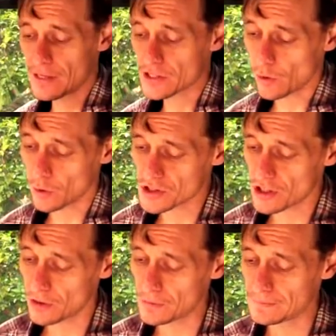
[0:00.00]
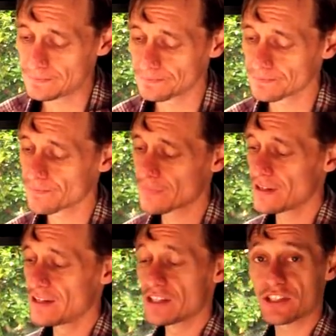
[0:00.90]
It is also
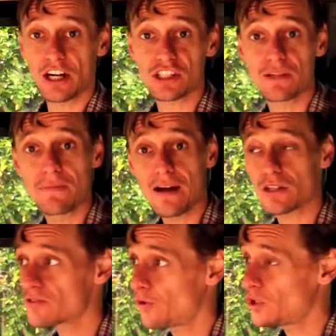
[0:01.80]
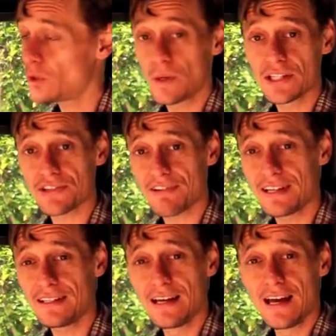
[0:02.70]
suction mounts for your
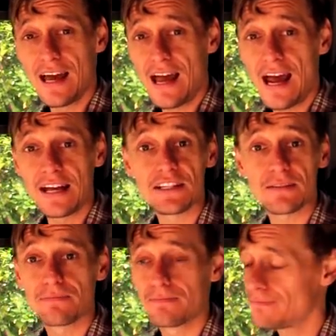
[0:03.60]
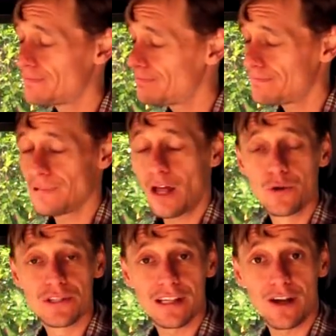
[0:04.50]
windscreen and
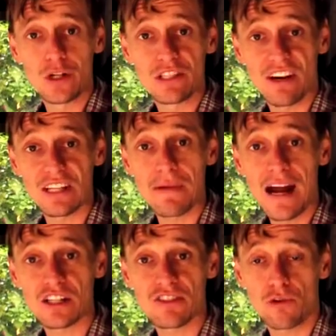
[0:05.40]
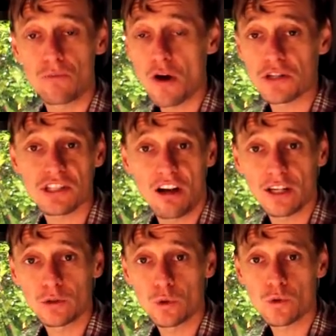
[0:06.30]
loads and loads of other mounts for
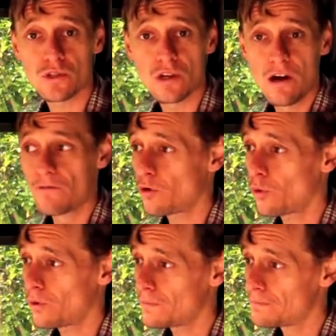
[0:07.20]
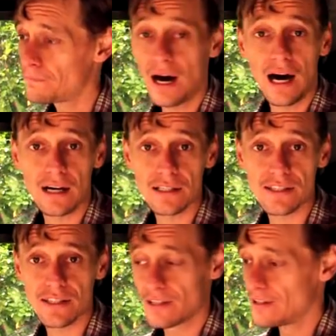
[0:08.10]
motorcycles, for
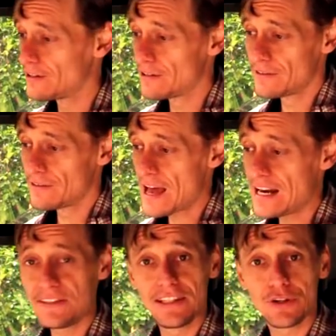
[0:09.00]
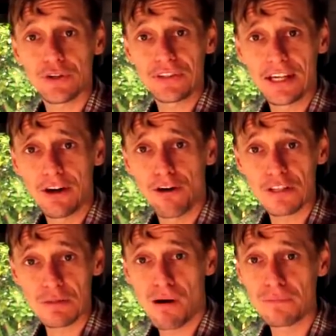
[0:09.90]
bars, anything you can think of.
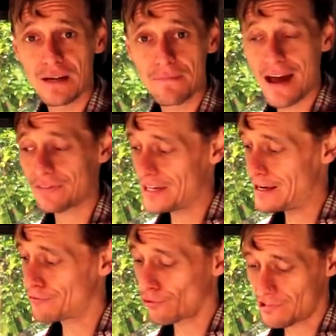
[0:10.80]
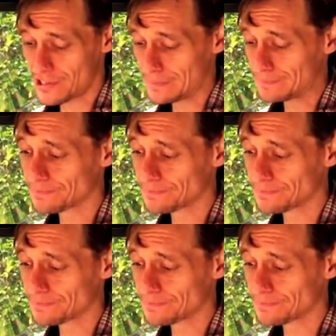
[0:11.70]
There's probably a mount there for it.